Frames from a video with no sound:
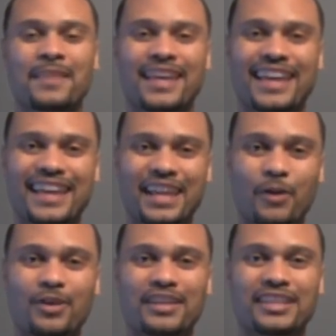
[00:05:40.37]
And I
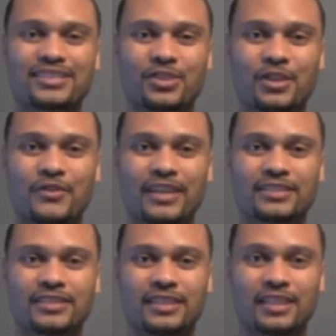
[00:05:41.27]
wanted to get started
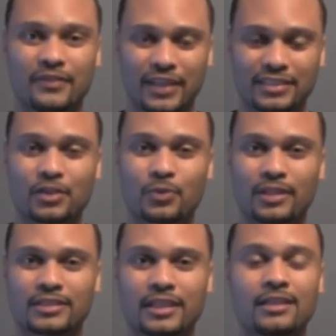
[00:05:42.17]
investing in real
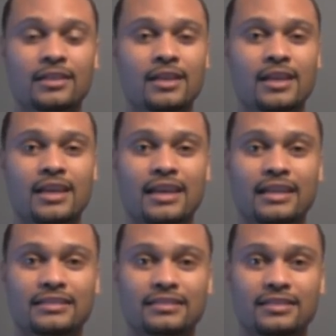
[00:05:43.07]
estate.
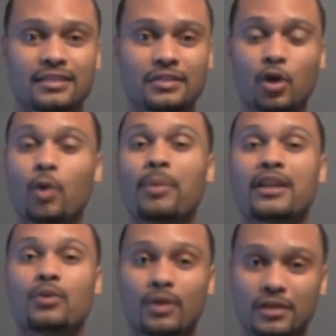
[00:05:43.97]
And
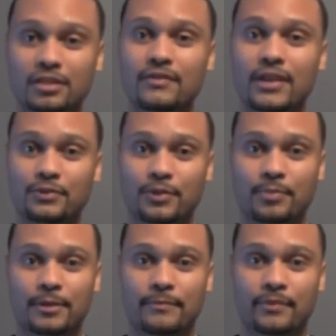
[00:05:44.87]
nobody wanted to invest with
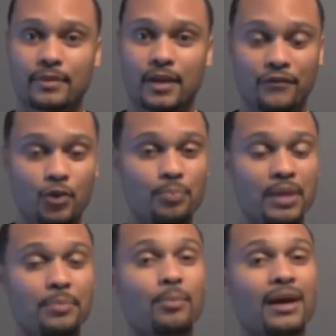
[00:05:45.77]
me. A few
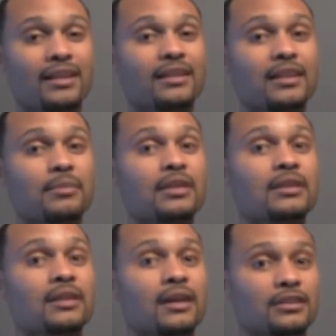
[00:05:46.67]
people might have lent me
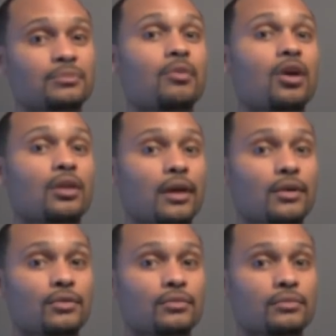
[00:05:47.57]
a small
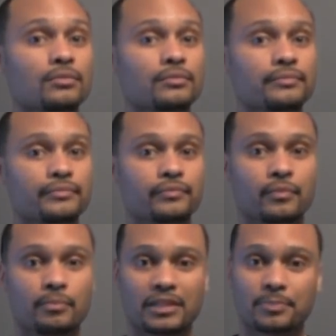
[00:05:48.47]
loan
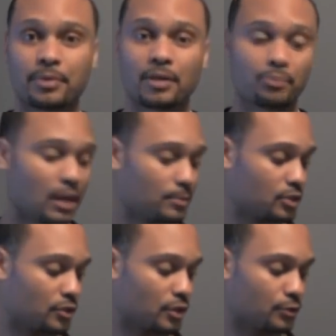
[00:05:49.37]
based upon a
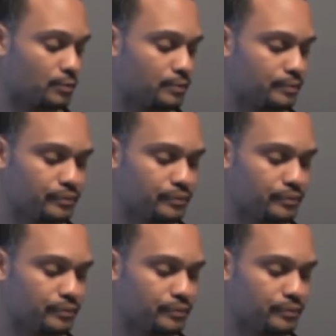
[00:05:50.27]
promissory note.